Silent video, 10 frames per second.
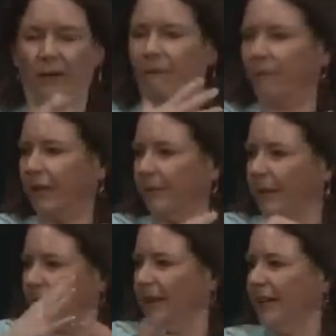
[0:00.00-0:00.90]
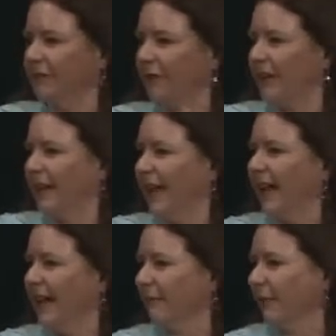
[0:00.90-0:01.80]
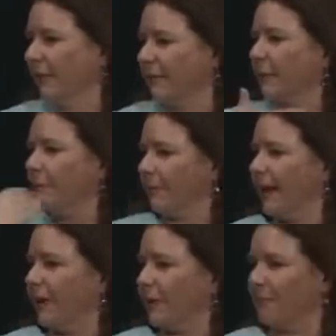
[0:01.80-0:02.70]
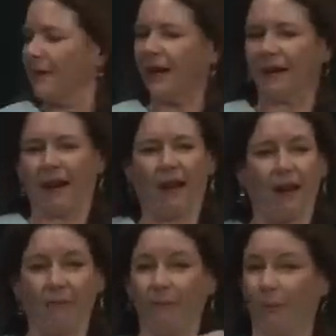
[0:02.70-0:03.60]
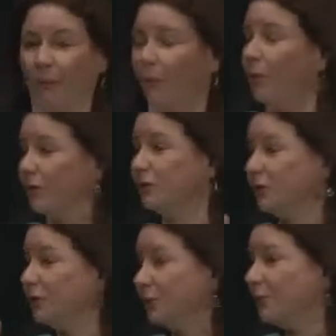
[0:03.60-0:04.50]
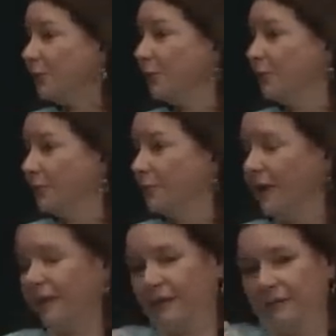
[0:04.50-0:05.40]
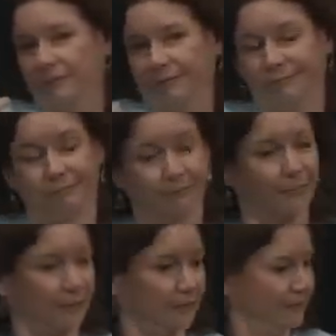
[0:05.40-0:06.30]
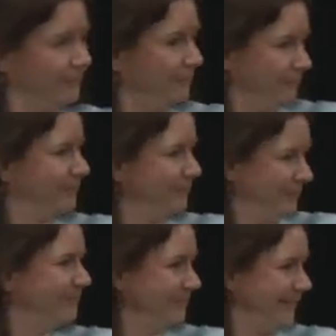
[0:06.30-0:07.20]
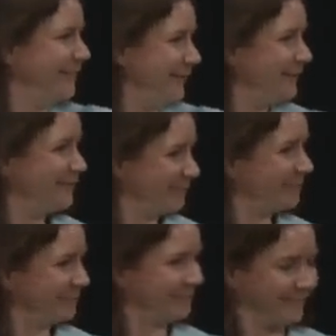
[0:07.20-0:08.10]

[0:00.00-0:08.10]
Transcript: Finally, in these last two years, we have a female leader at the table, and I feel better this is another example of the fact that we still